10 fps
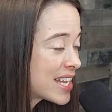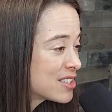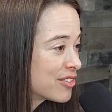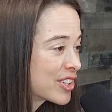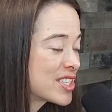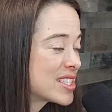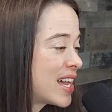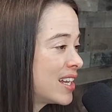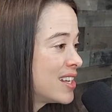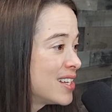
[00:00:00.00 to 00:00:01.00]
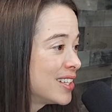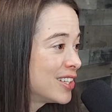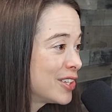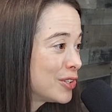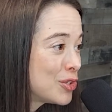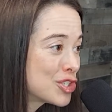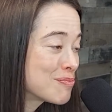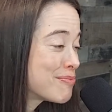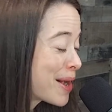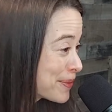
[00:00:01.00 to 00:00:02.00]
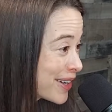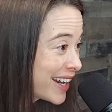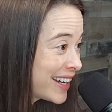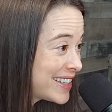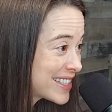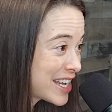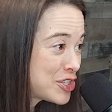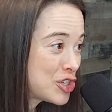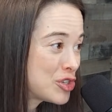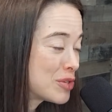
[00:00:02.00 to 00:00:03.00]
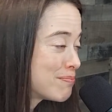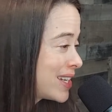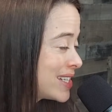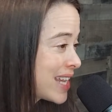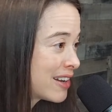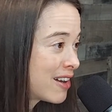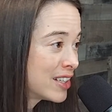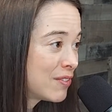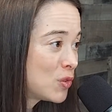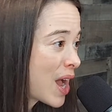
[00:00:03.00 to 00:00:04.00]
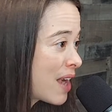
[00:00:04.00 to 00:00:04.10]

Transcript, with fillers: that's a verse that you should memorize and you should meditate on. If you